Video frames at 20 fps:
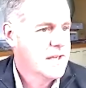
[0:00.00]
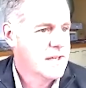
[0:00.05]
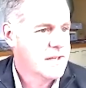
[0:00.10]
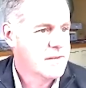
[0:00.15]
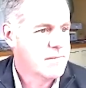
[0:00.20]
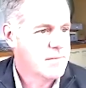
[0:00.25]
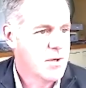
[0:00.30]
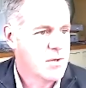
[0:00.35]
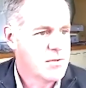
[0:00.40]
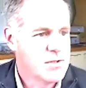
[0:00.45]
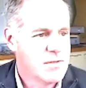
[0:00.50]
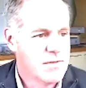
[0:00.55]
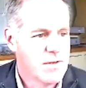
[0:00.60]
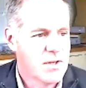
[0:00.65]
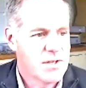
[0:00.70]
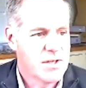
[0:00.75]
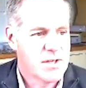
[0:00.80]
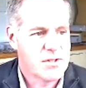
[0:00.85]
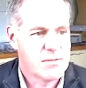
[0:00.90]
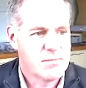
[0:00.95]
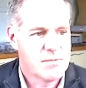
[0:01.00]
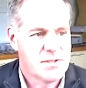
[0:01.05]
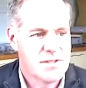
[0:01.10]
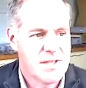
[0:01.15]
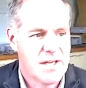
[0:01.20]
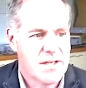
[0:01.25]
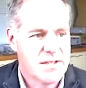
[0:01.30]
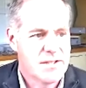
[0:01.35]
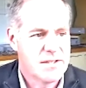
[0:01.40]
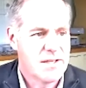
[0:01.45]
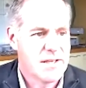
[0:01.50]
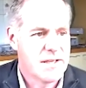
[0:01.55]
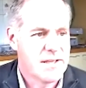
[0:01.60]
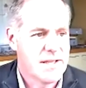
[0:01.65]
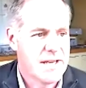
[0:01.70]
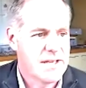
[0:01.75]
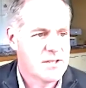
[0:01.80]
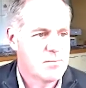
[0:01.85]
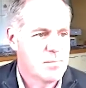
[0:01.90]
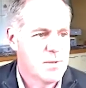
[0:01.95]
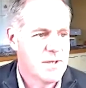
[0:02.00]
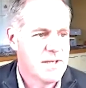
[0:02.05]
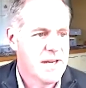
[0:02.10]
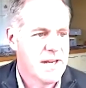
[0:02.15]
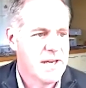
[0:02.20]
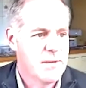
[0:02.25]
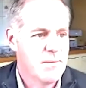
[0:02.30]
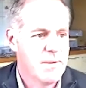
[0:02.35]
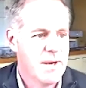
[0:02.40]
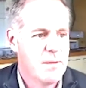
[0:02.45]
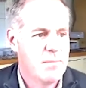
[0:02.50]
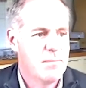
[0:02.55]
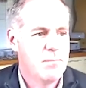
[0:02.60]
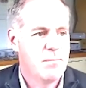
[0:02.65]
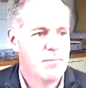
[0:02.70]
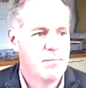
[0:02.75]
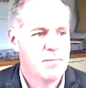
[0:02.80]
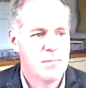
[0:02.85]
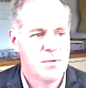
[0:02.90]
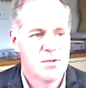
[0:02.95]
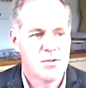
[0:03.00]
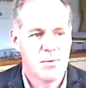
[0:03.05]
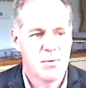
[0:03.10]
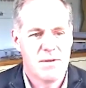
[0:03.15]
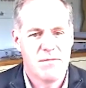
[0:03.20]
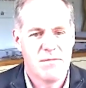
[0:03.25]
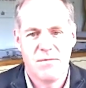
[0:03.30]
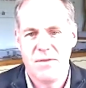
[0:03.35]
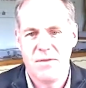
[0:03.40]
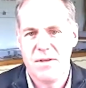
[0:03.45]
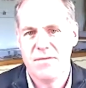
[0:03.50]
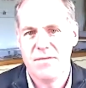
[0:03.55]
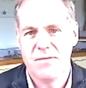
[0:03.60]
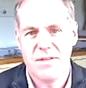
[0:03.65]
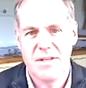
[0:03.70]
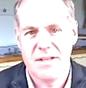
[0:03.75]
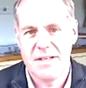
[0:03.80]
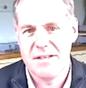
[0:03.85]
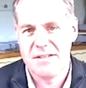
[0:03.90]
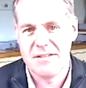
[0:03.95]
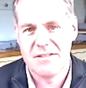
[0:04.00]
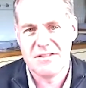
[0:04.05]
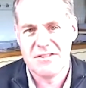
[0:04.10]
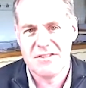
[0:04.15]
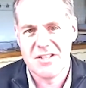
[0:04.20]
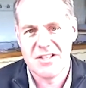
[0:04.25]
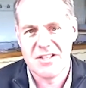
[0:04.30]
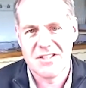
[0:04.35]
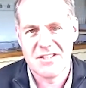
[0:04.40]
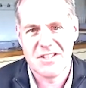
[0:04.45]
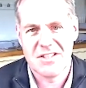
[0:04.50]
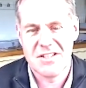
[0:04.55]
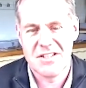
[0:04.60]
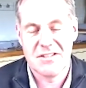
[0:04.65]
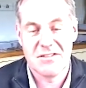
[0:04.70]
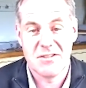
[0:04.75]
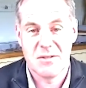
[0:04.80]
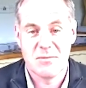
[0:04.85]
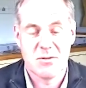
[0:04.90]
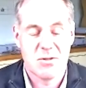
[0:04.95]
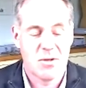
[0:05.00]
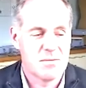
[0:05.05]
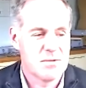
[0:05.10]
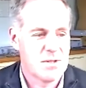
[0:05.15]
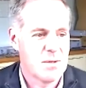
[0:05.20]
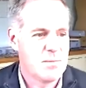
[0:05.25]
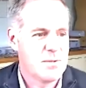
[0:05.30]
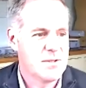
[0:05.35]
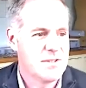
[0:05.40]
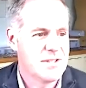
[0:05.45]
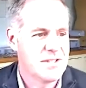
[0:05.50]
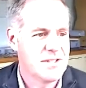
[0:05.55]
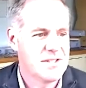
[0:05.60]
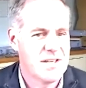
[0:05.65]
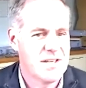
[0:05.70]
And most of our customers tell us that that's been anywhere between 50 and 60, sometimes up into the